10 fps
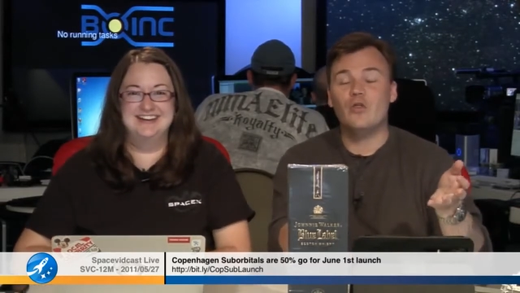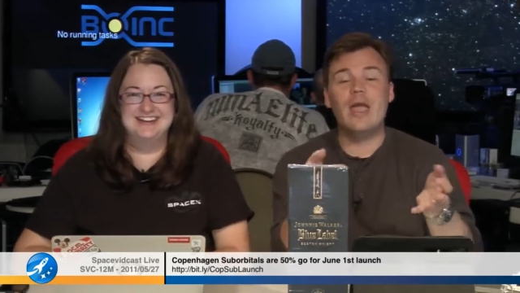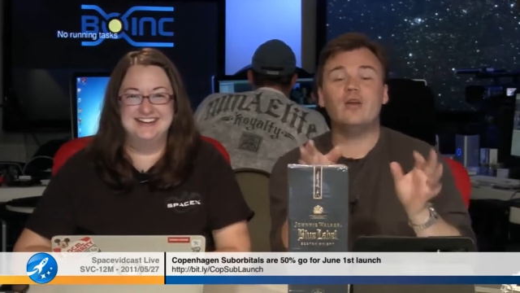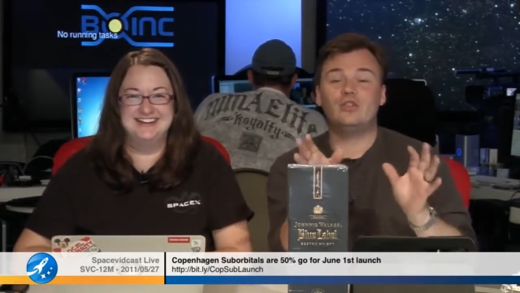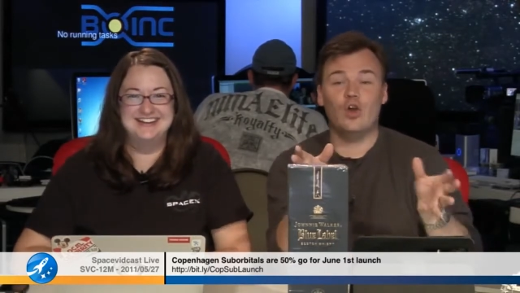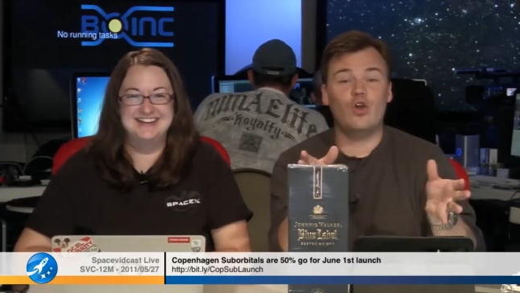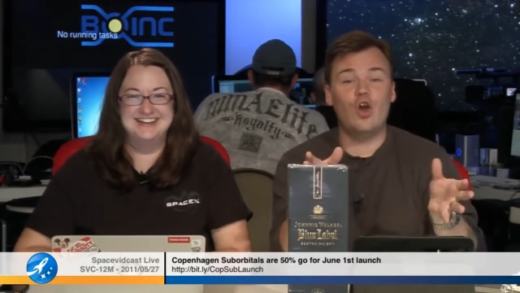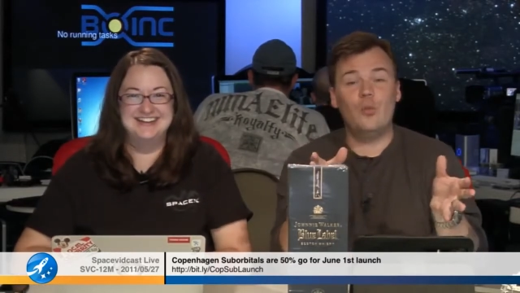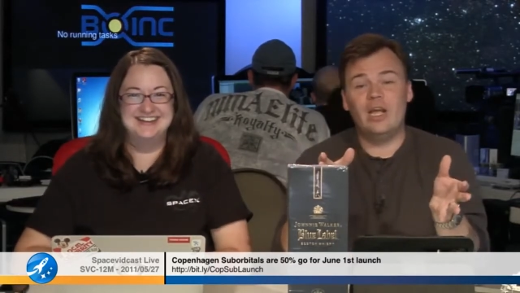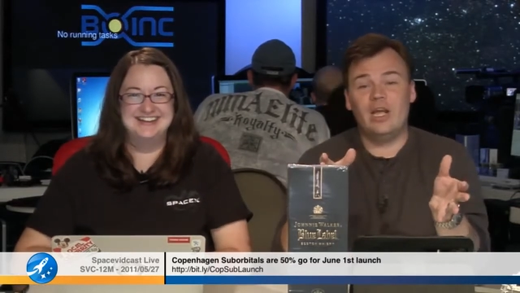Speaker 1: they, so
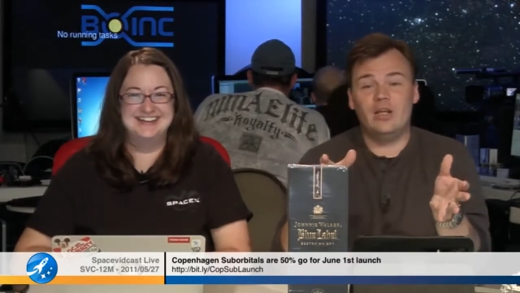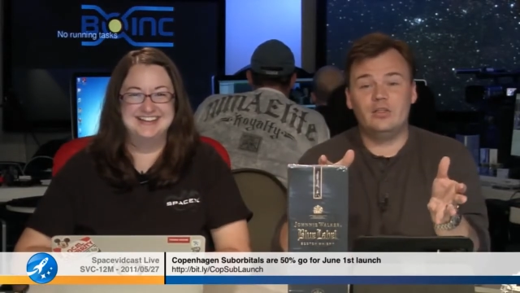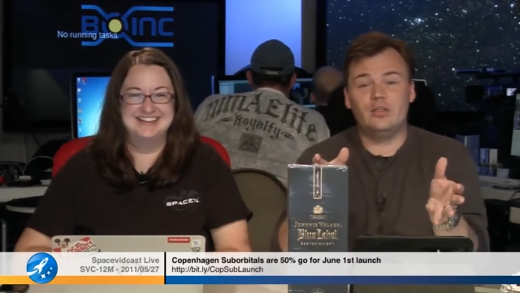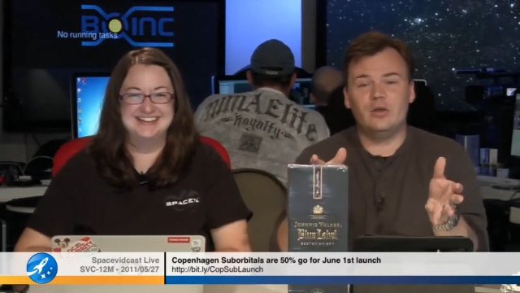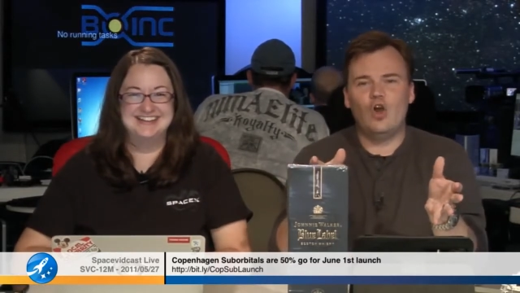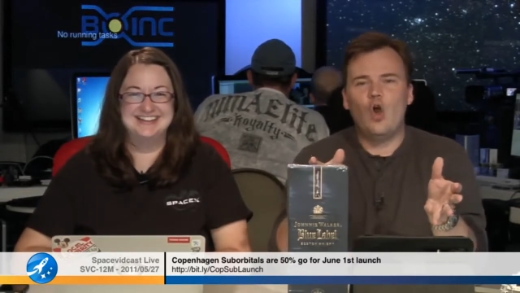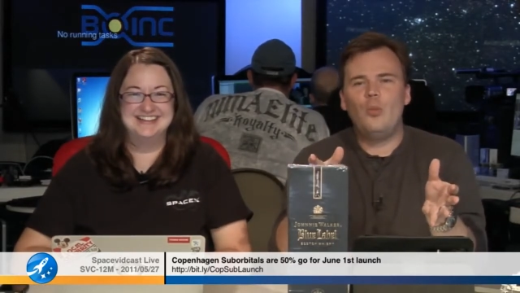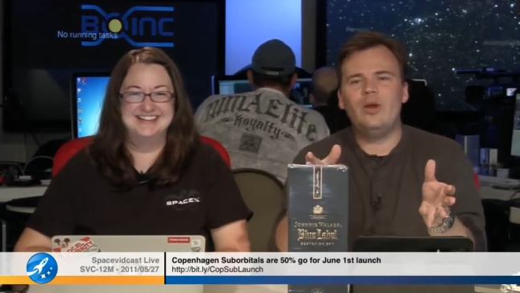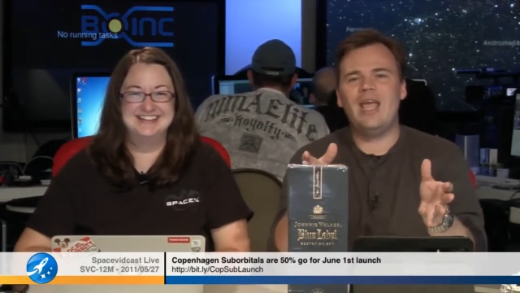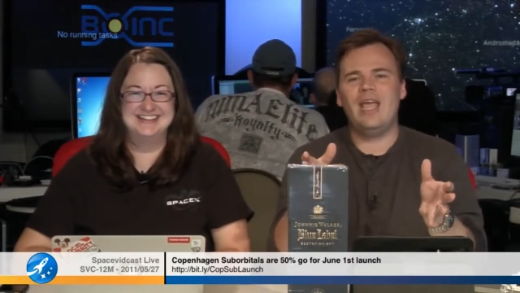Copenhagen's
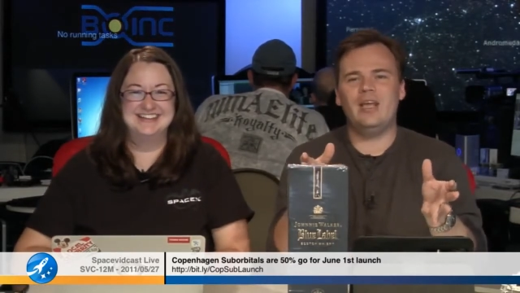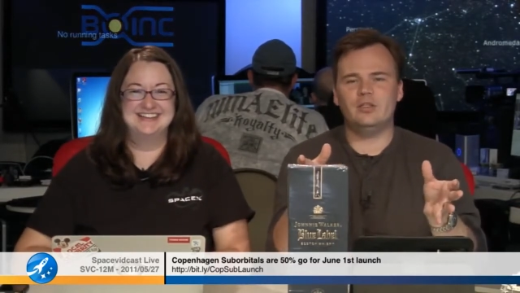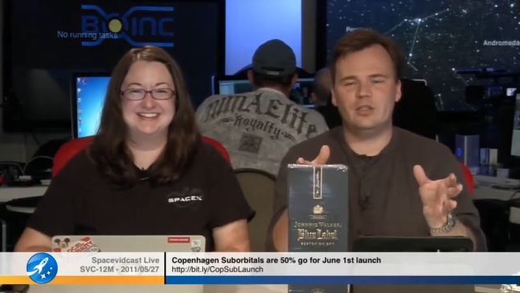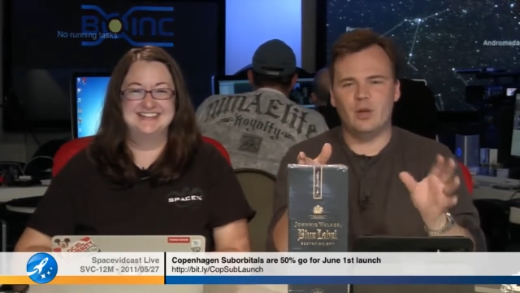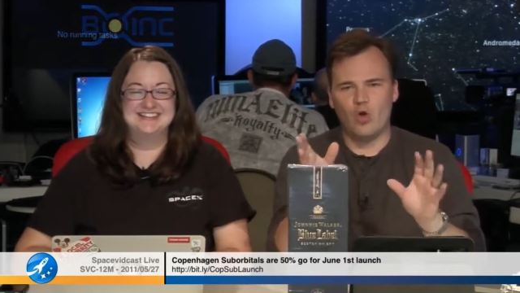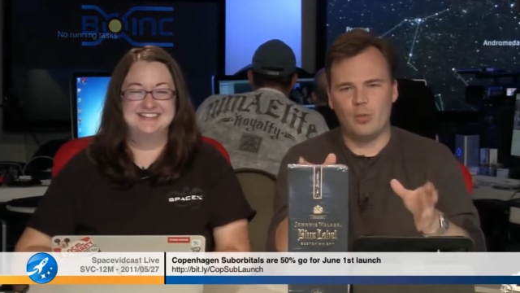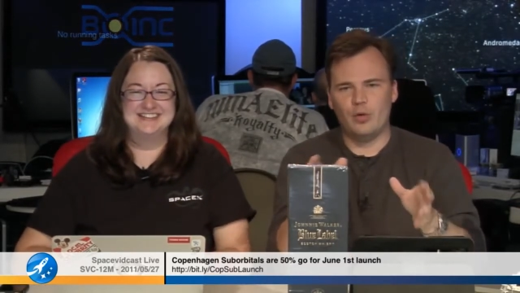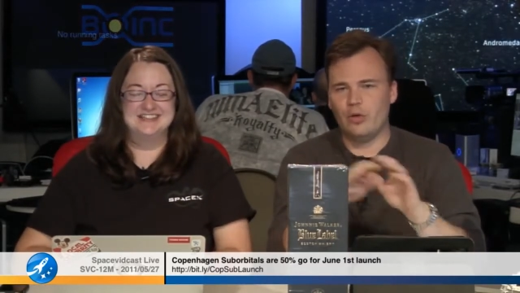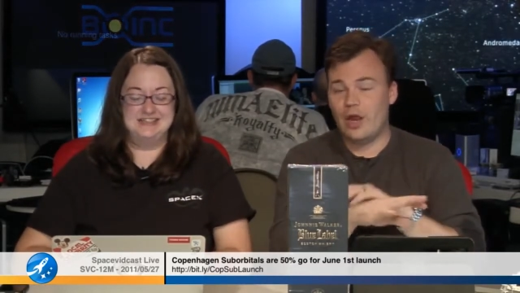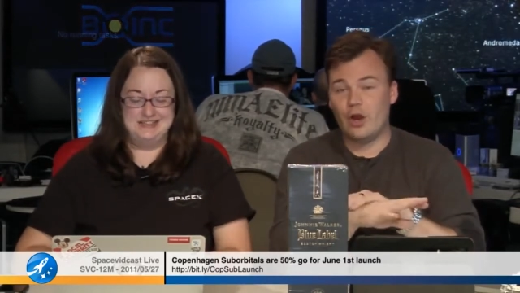Copenhagen
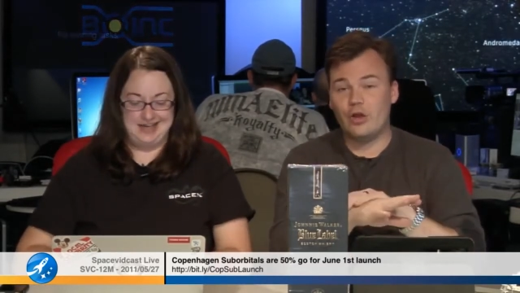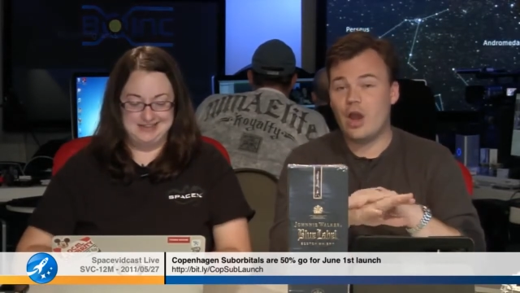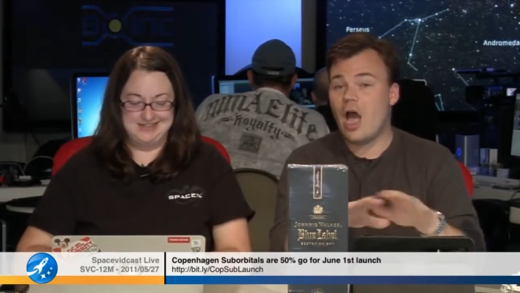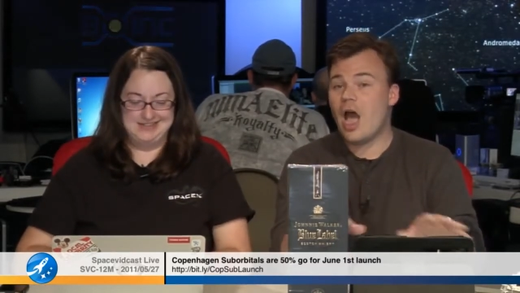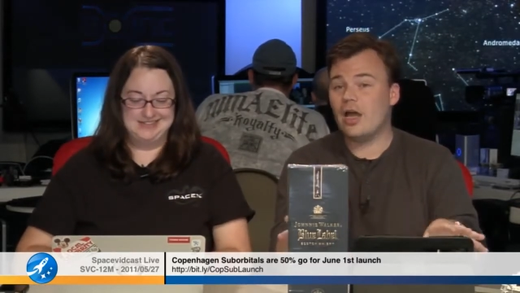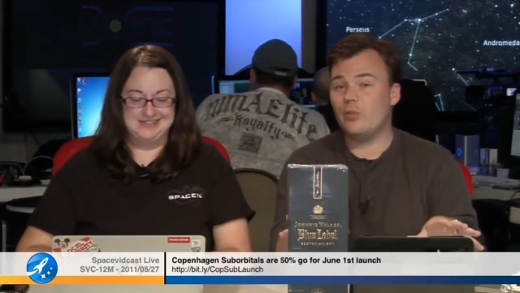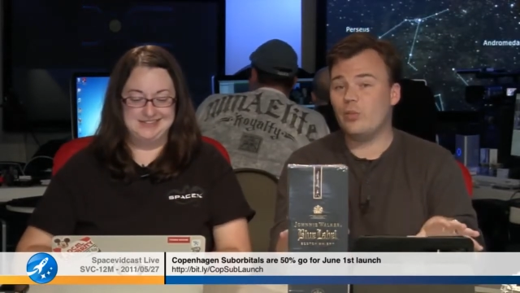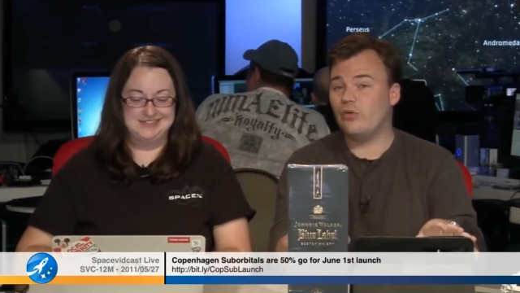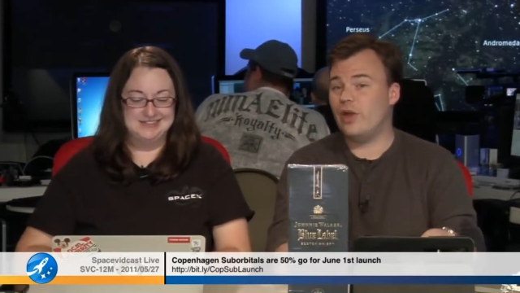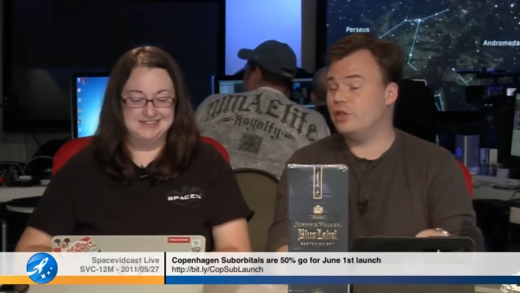suborbital. They are yes. not
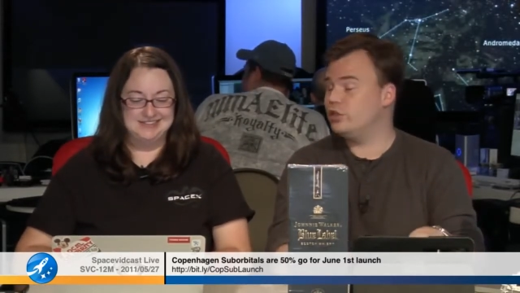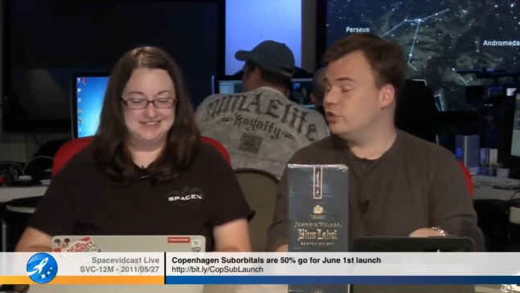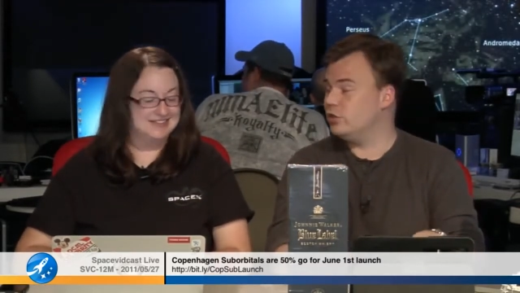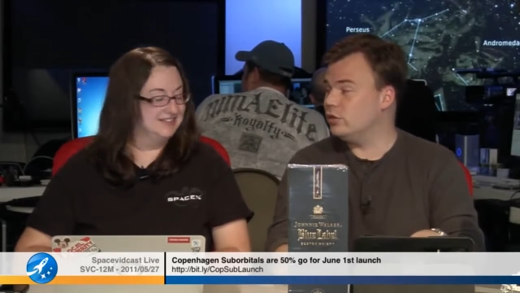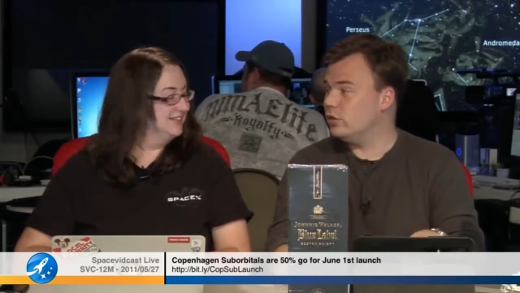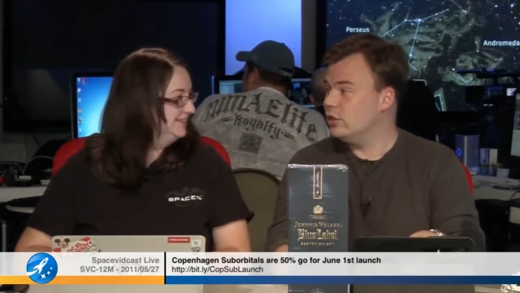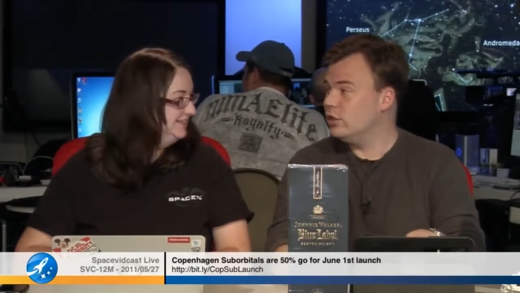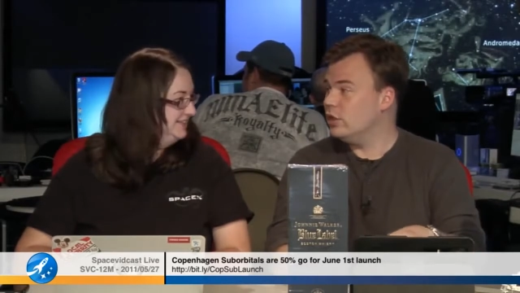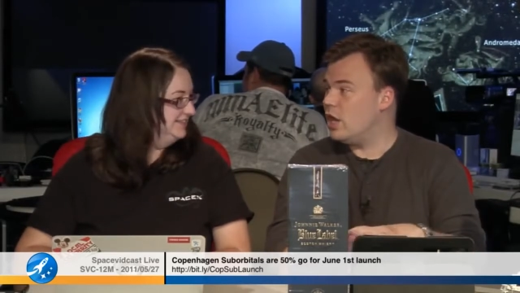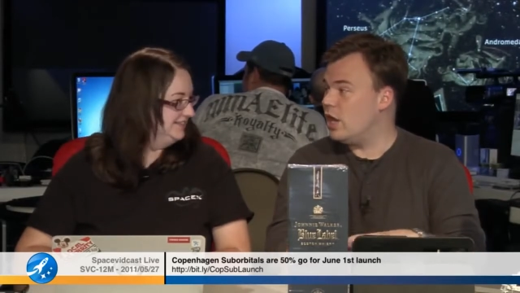professional
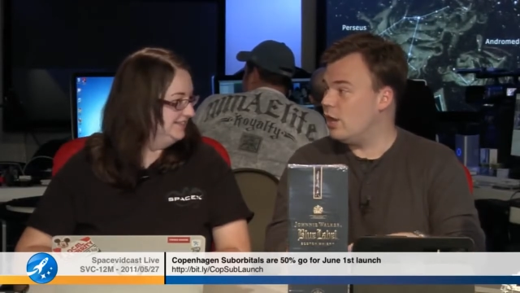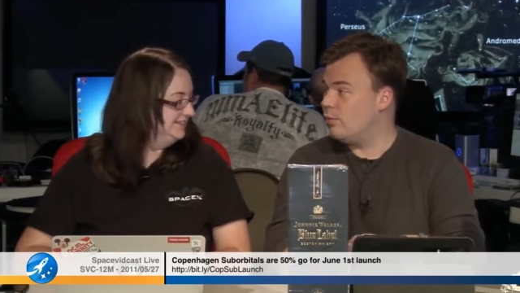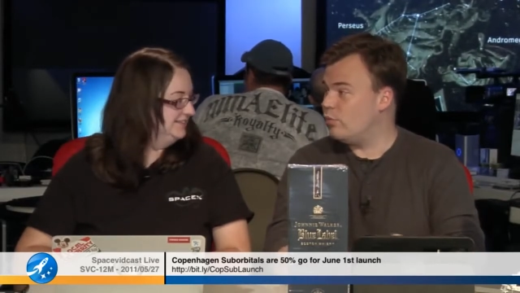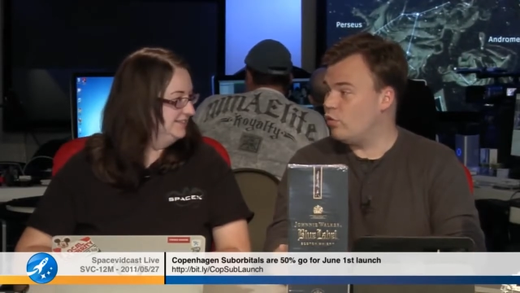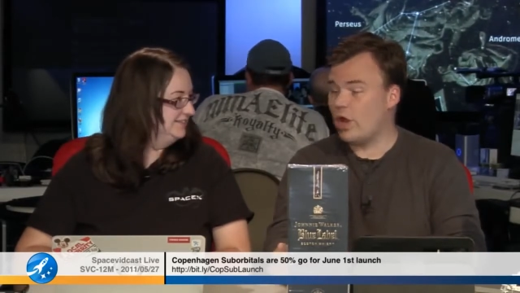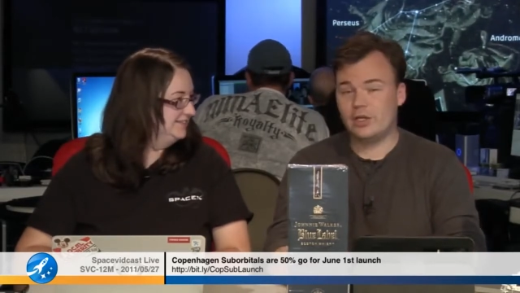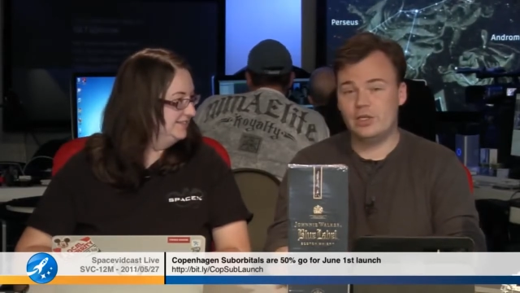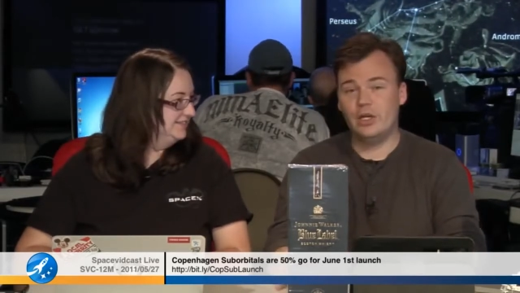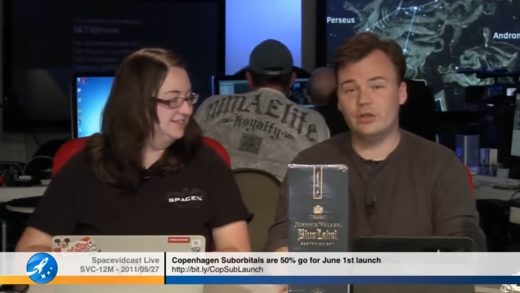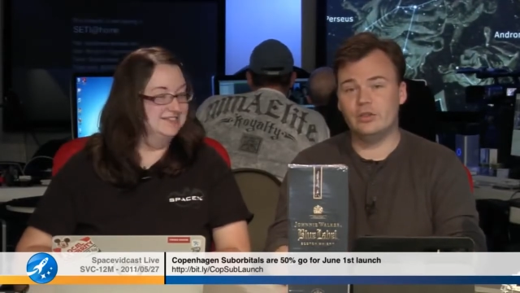um,
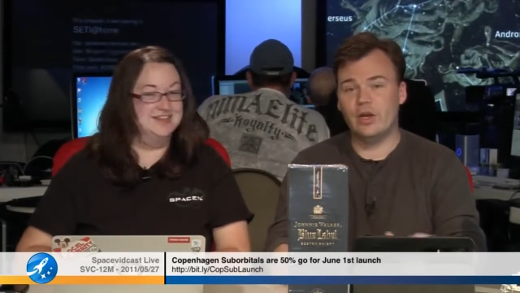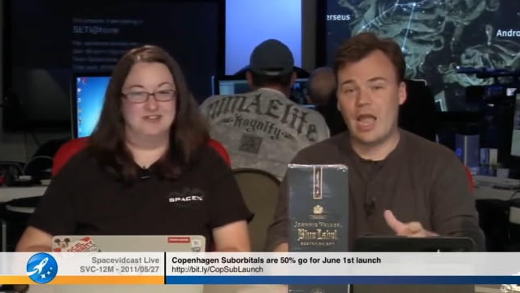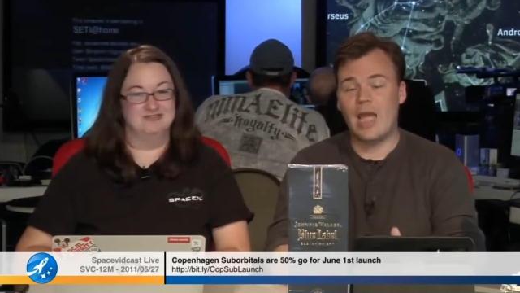rocketeers. They're no.